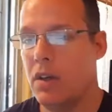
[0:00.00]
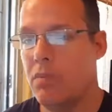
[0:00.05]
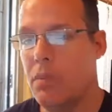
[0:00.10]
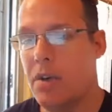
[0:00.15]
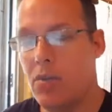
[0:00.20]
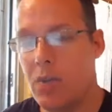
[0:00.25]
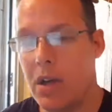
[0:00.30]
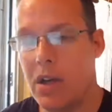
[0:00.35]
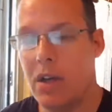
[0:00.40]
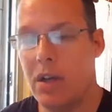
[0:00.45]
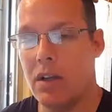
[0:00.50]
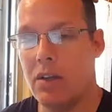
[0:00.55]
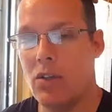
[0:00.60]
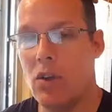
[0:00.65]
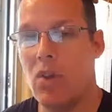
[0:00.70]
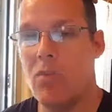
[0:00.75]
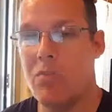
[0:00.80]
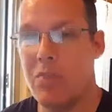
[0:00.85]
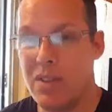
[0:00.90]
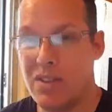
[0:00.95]
Be ready.
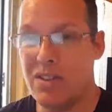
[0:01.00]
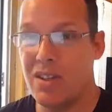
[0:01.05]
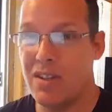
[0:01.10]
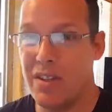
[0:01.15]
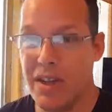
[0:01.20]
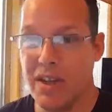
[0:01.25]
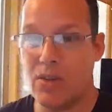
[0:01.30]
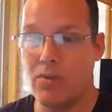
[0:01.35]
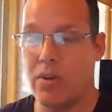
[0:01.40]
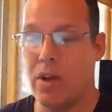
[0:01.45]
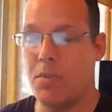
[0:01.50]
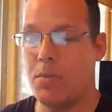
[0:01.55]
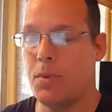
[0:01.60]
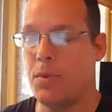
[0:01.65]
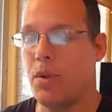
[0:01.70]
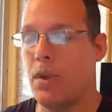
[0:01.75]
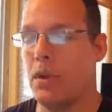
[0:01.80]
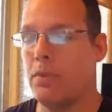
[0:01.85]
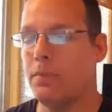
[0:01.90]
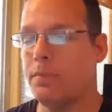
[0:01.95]
Don't miss the next
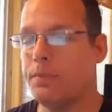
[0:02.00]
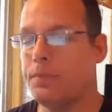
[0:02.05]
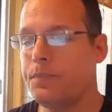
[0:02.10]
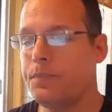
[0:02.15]
rapture. Yeah.